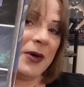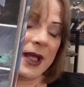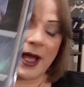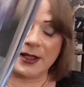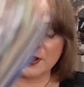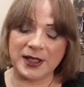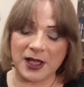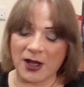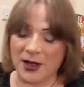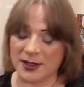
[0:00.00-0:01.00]
But yeah, so
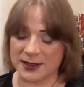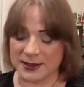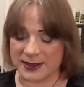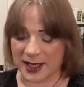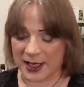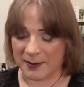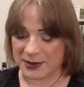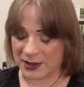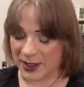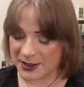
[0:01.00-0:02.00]
the art is dynamic.
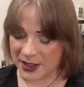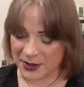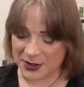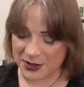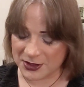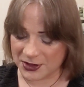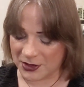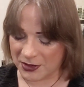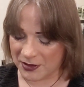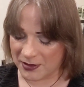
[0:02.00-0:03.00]
So let's get on to
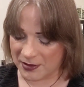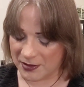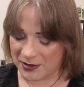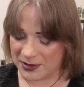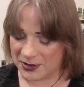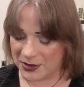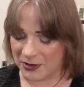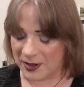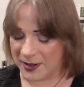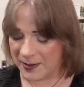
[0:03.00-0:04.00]
the
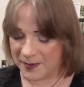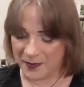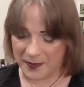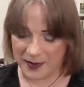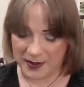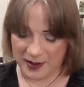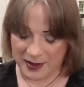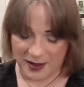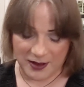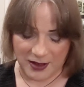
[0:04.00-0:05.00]
story.
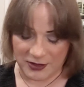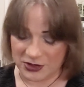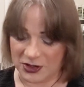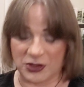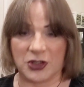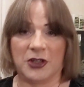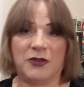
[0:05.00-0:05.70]
I've just got to show you a